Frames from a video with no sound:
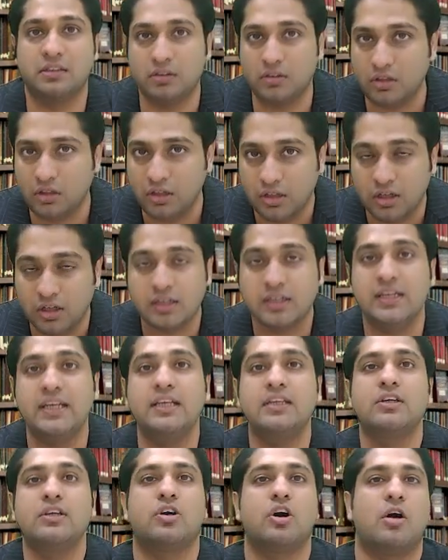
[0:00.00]

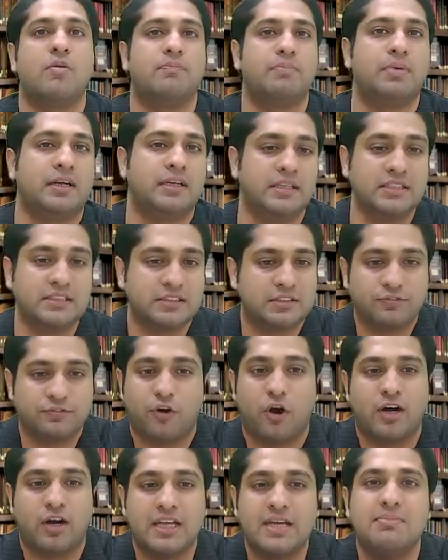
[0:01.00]
learning the this
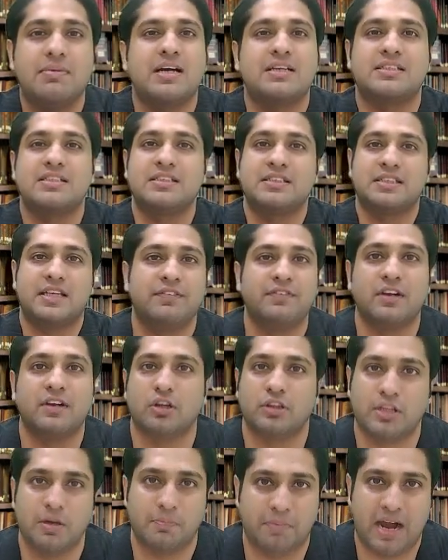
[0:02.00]
40 marks is given
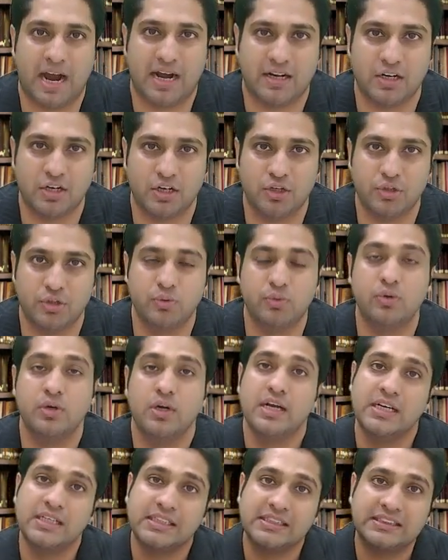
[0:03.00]
on the platter to you.
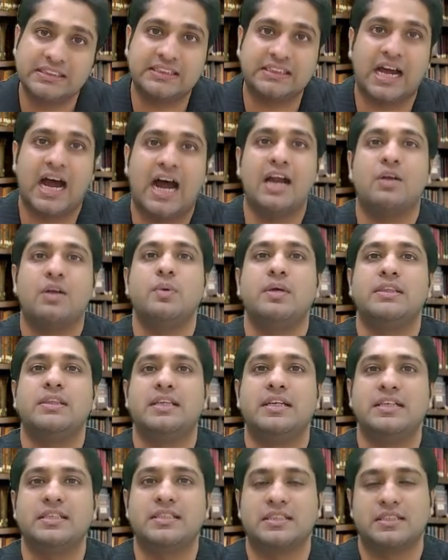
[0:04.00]
Start with
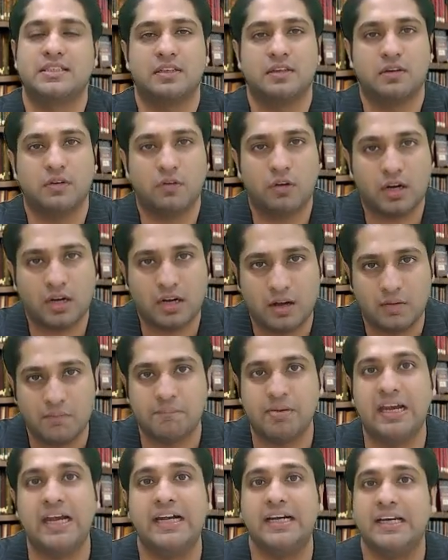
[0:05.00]
this,
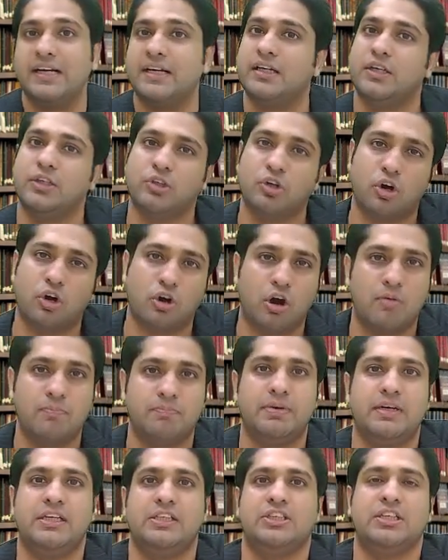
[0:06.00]
complete it. Your
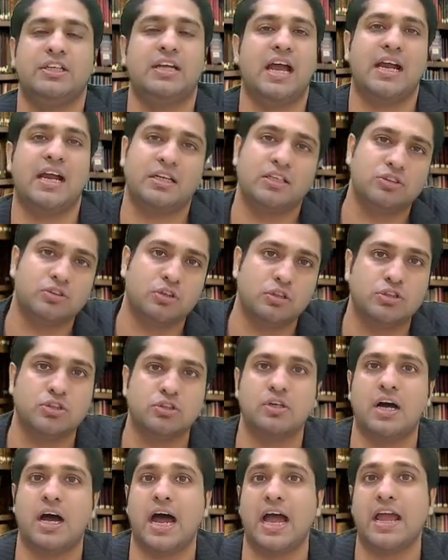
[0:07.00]
Competition Act is
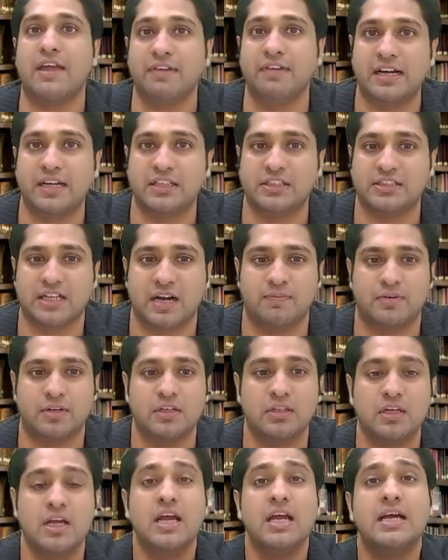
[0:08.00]
also a high weighted
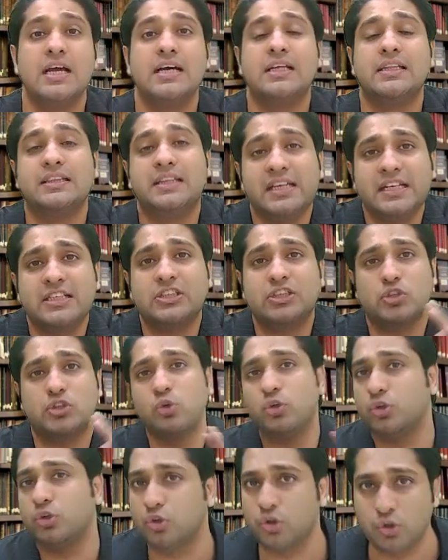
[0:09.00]
chapter. These
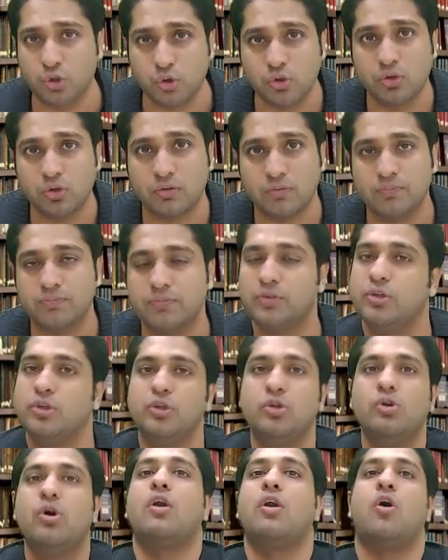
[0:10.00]
two you do,
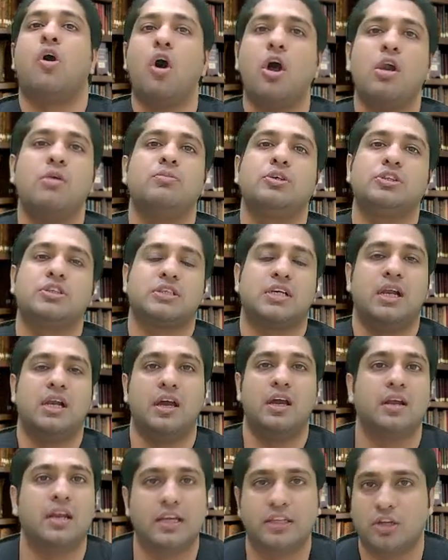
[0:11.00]
you are almost
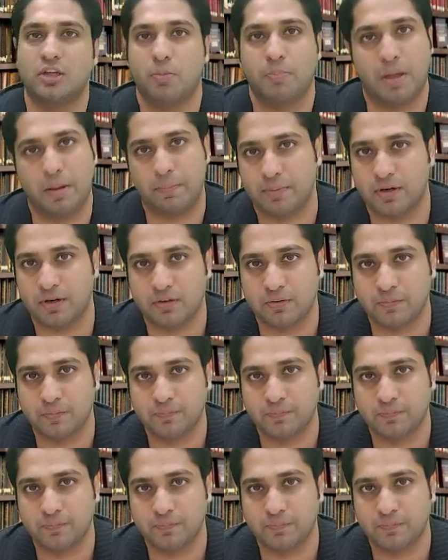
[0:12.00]
clearing your paper.